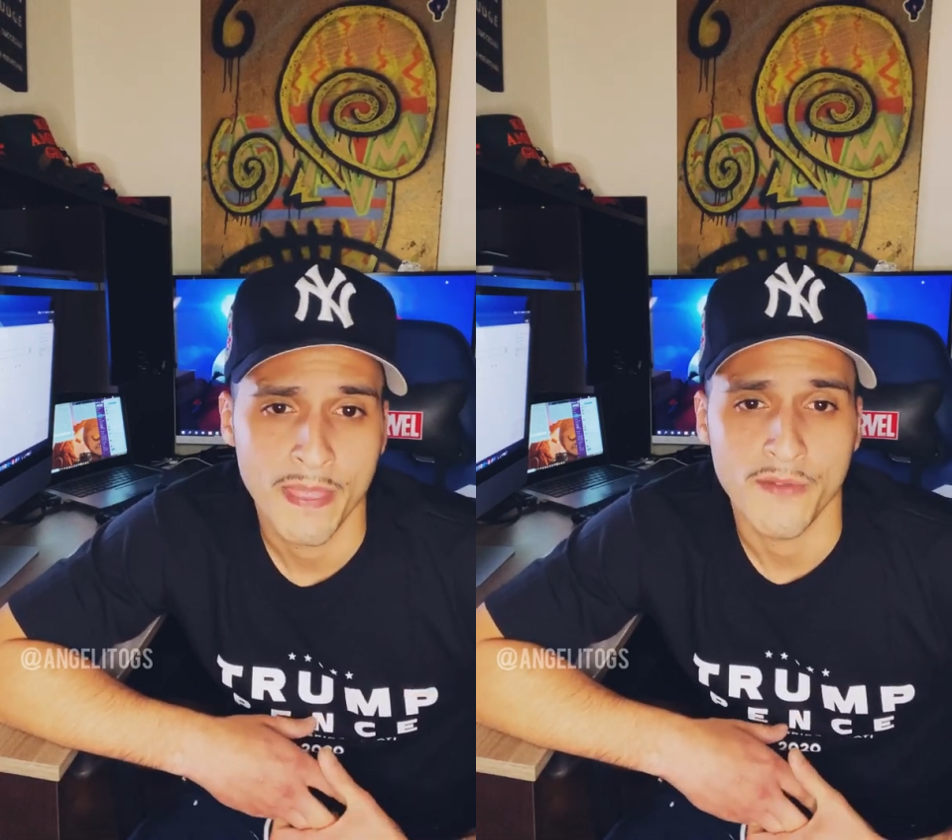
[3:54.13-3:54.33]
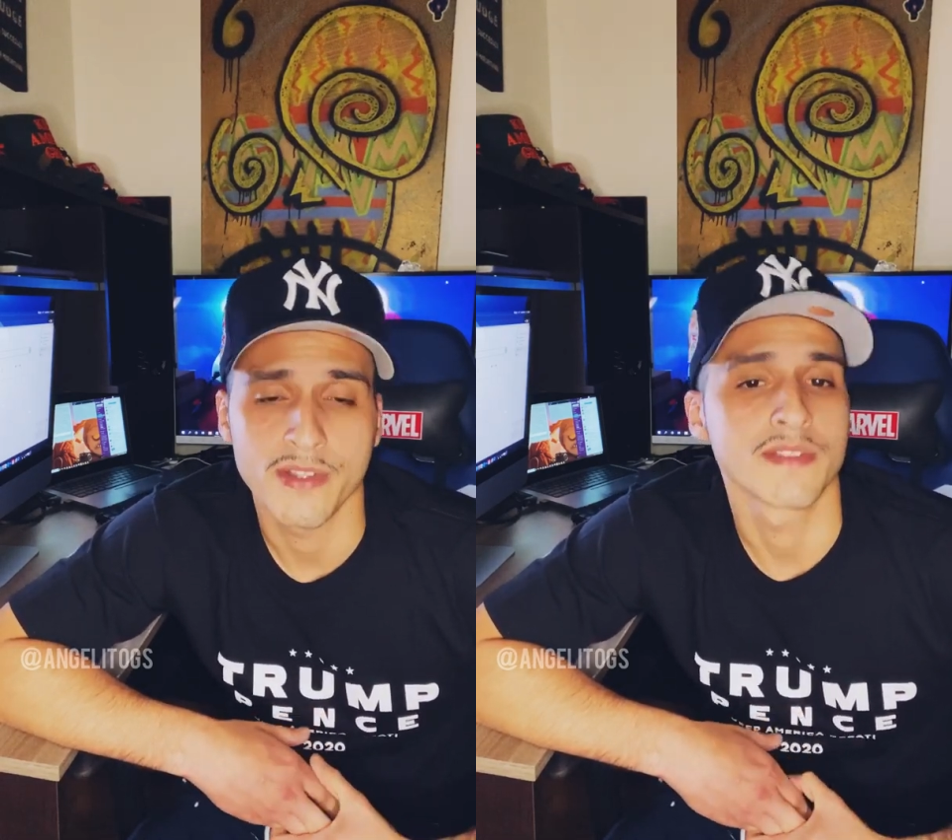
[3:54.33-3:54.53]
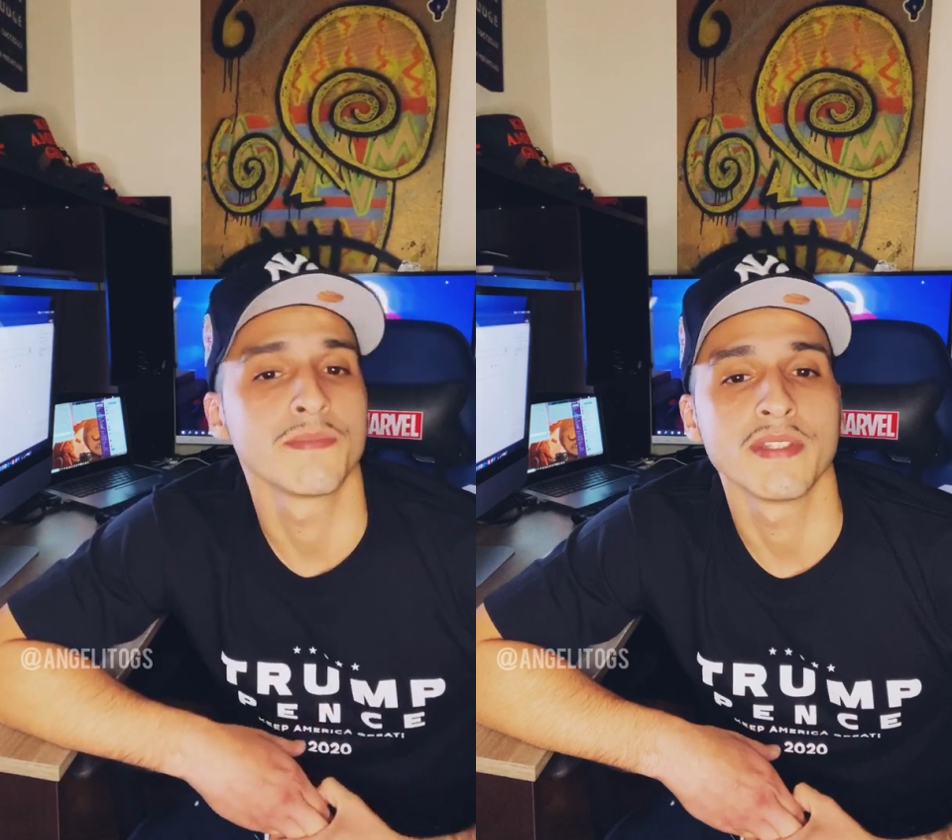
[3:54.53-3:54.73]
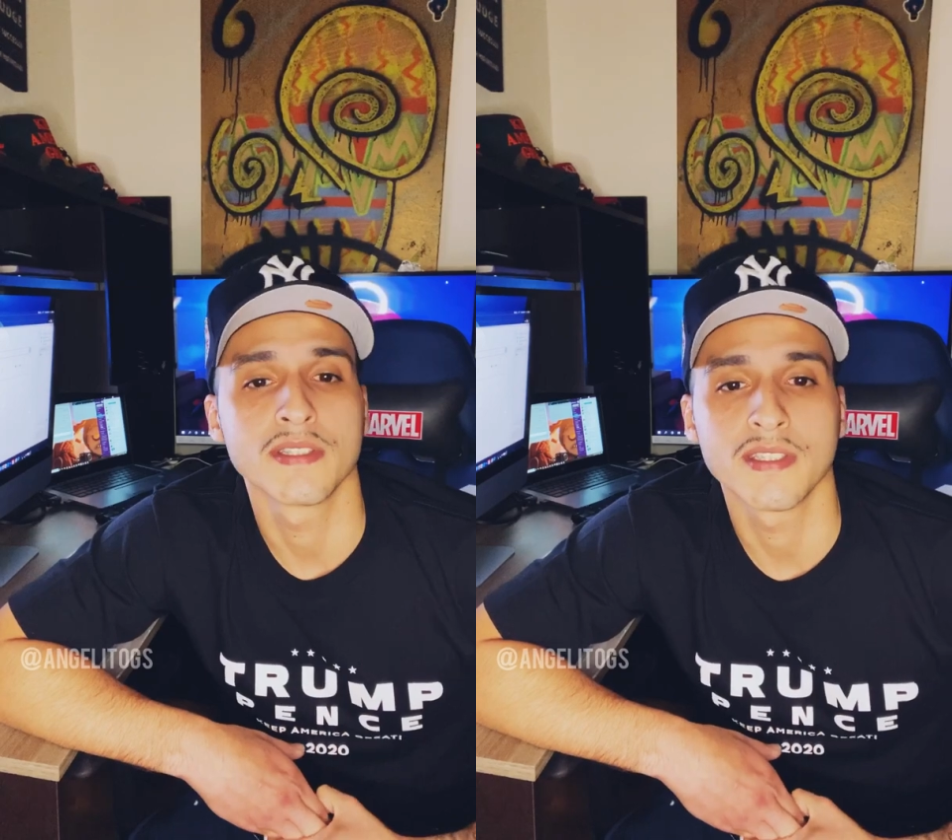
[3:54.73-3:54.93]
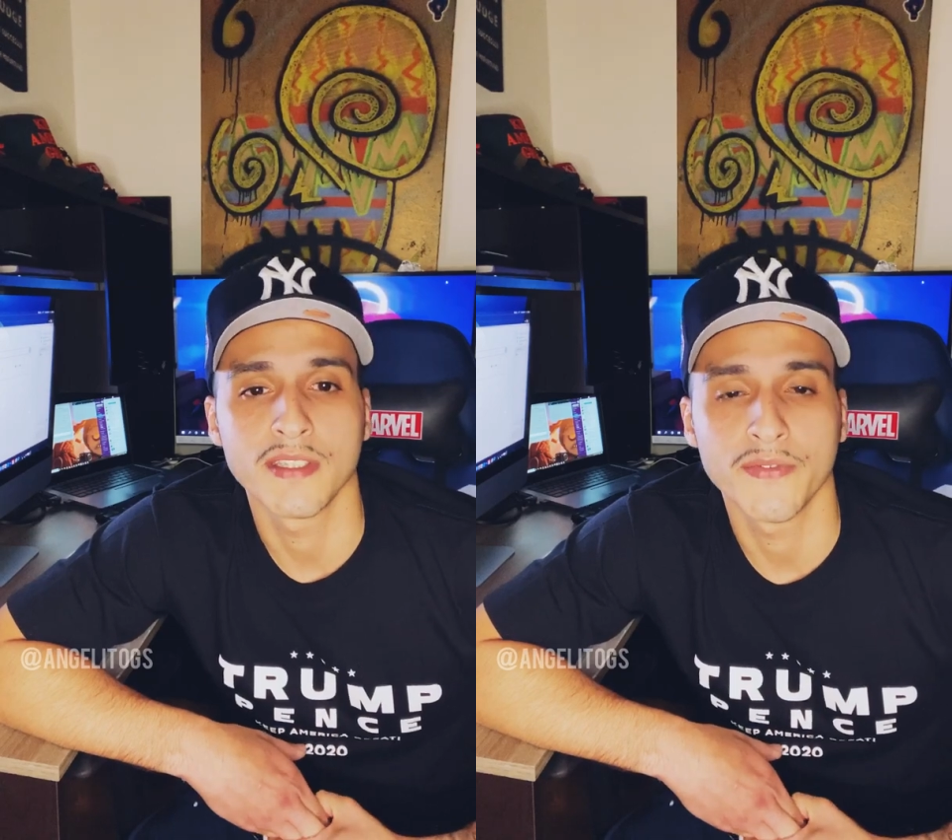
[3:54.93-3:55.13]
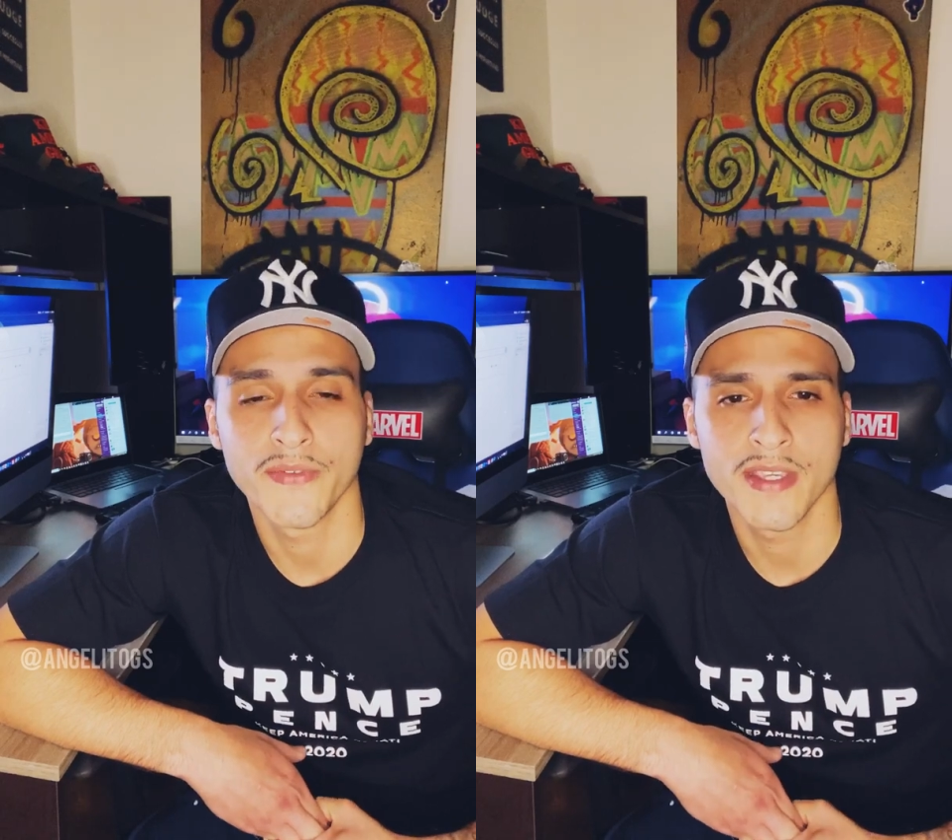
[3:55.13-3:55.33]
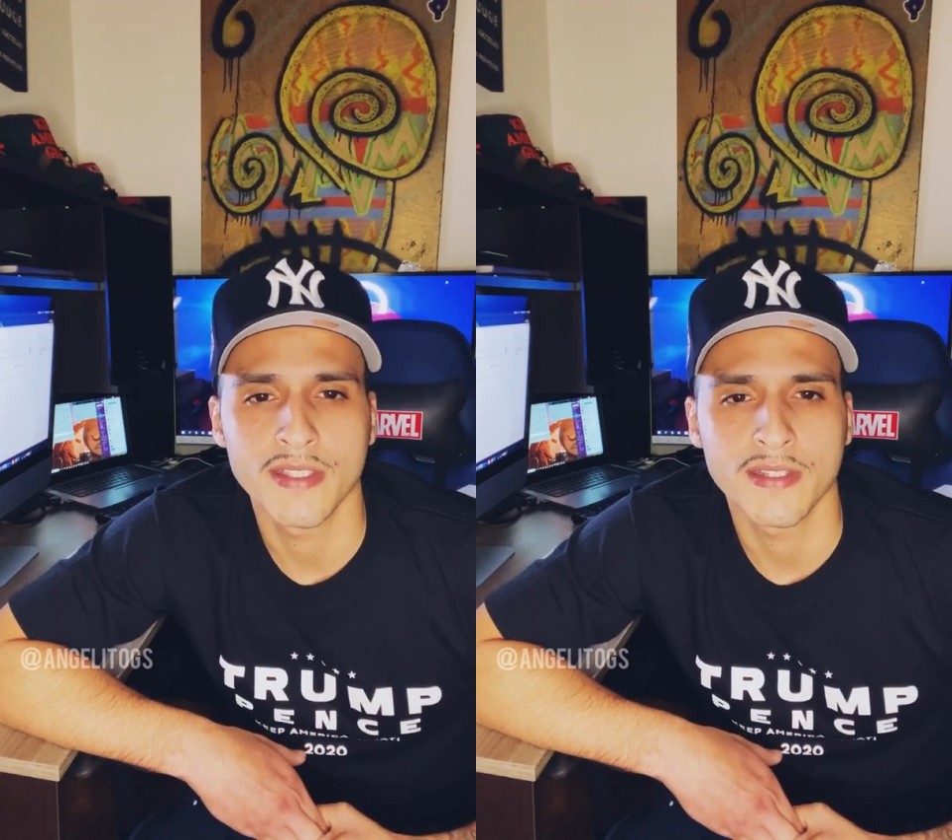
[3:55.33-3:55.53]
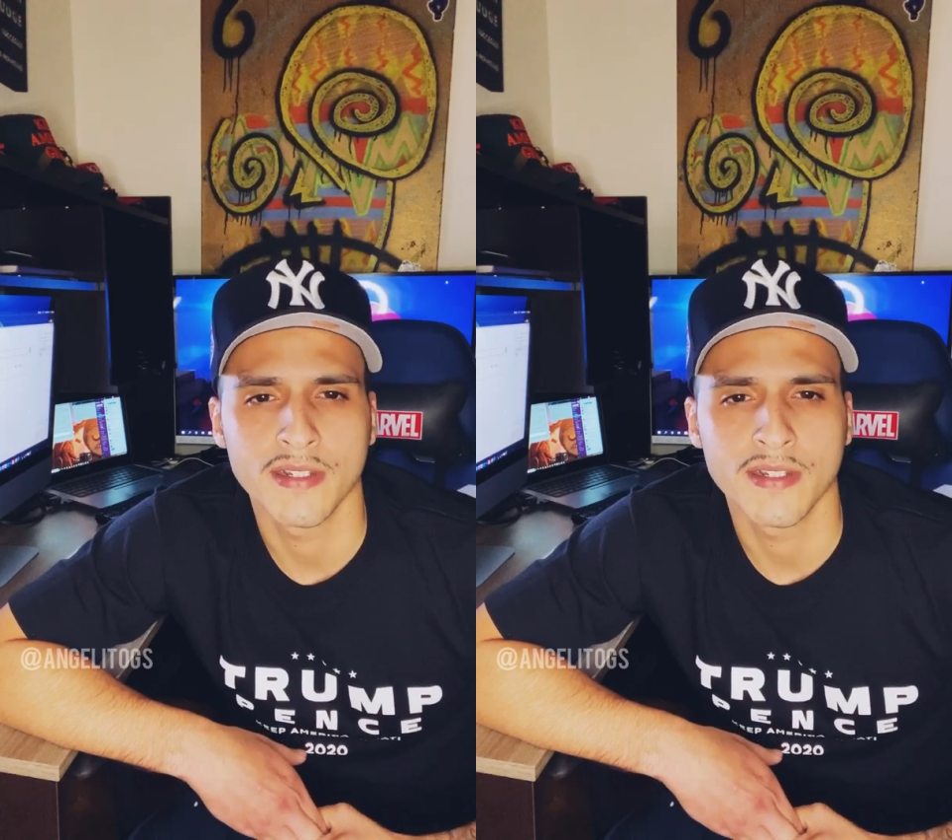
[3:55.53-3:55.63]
Rest in peace to King Face.